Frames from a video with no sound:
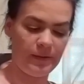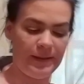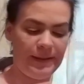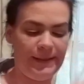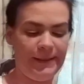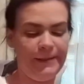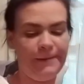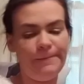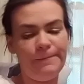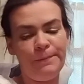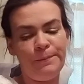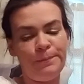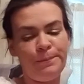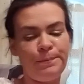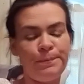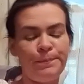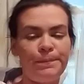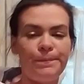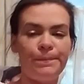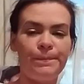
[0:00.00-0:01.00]
Okay.
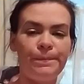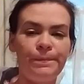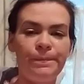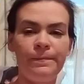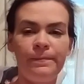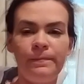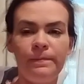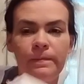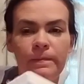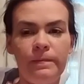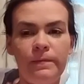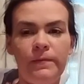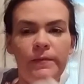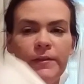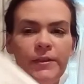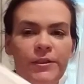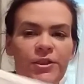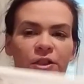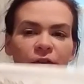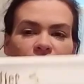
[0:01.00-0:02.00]

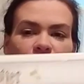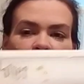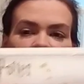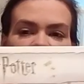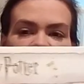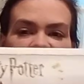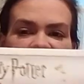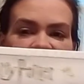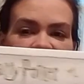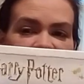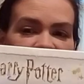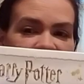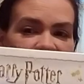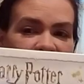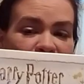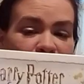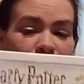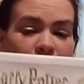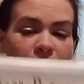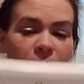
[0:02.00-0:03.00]
So far it just has
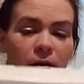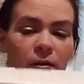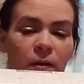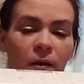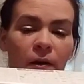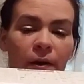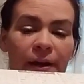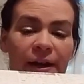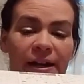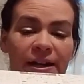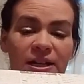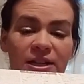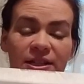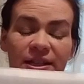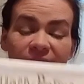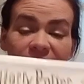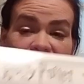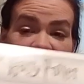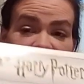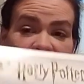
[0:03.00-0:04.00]
Harry Potter on it. I just
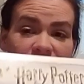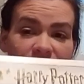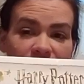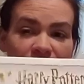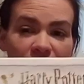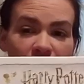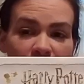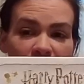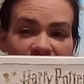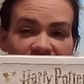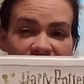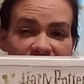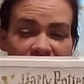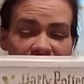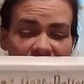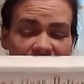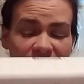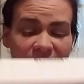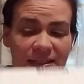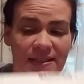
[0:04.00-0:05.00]
think that's from the
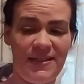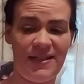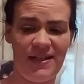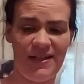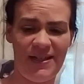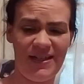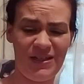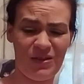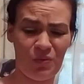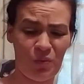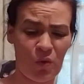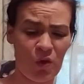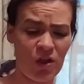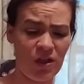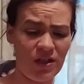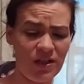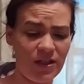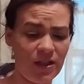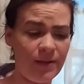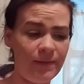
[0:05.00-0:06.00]
series. It's not his
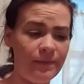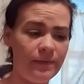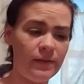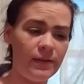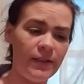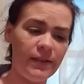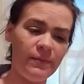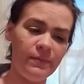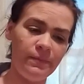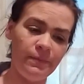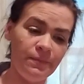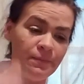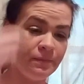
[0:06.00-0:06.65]
wand, hopefully.